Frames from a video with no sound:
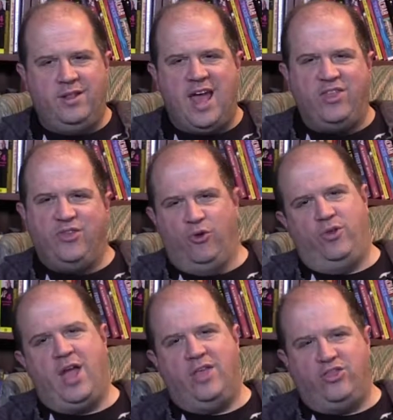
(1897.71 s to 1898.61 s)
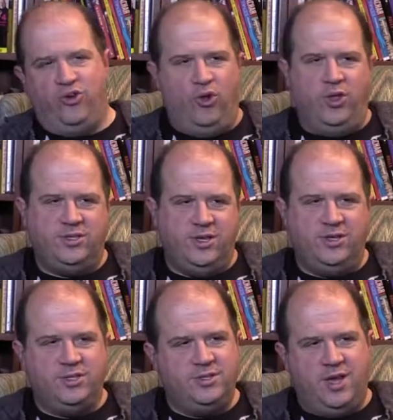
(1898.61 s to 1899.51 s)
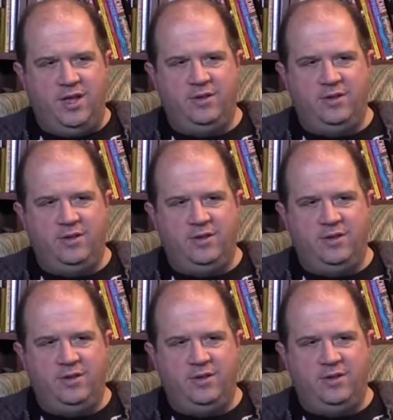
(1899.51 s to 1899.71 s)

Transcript: Not thorough listening, just